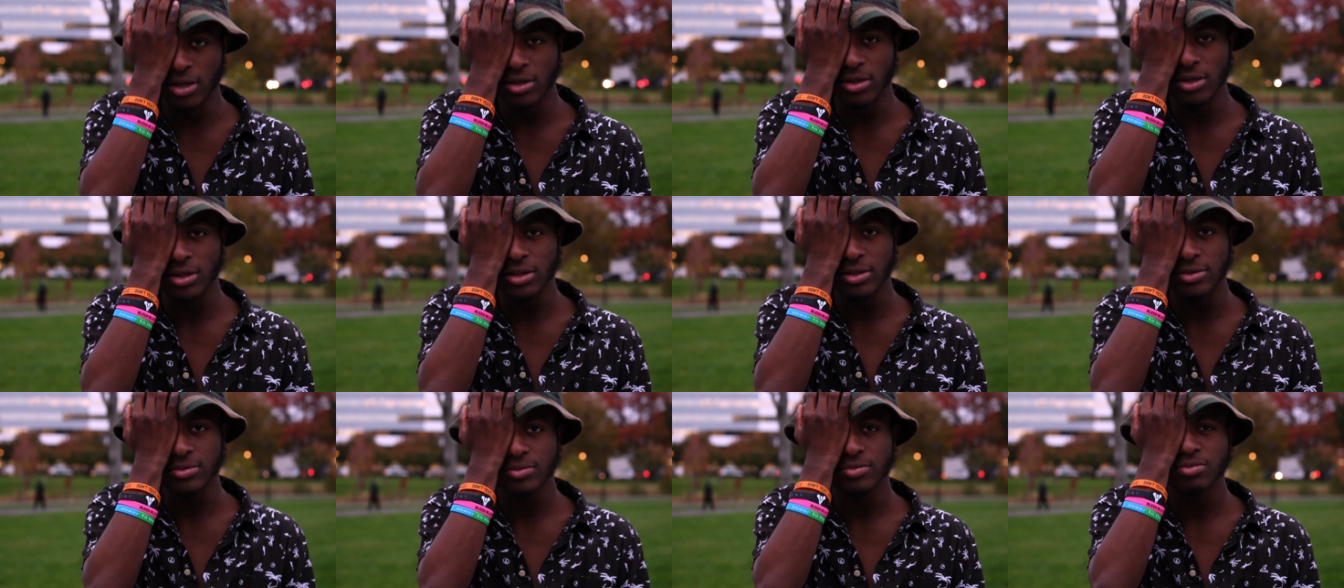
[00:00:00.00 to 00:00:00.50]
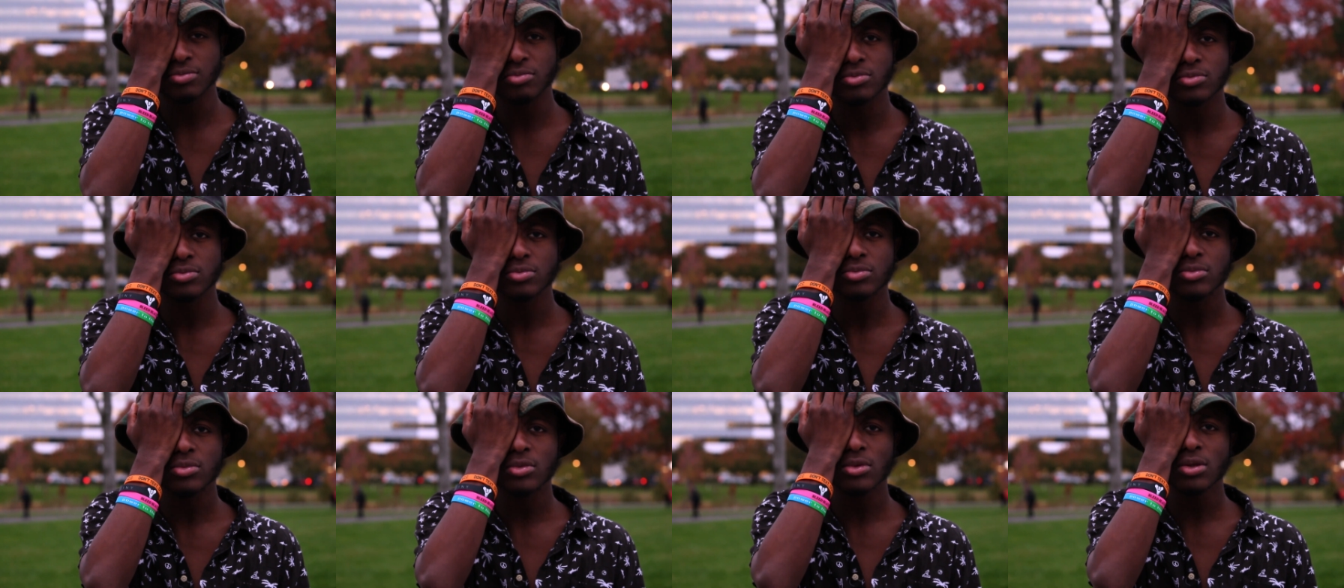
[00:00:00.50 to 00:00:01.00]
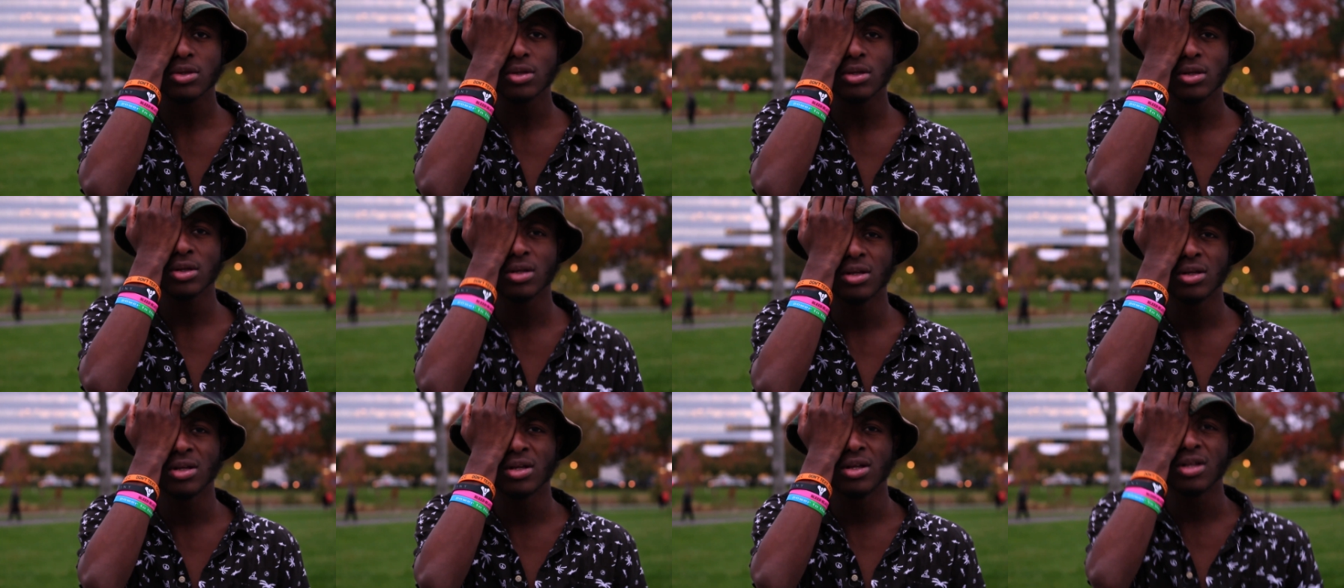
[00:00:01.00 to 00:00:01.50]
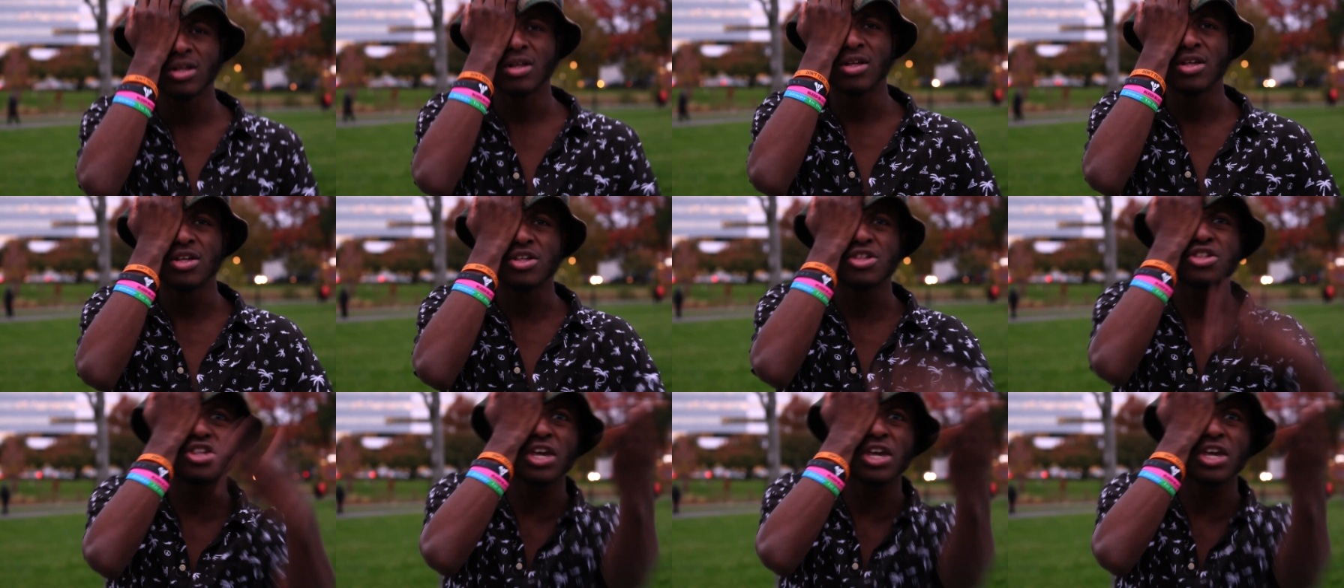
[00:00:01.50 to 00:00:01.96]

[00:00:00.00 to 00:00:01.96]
Well, uh, you, you were lunging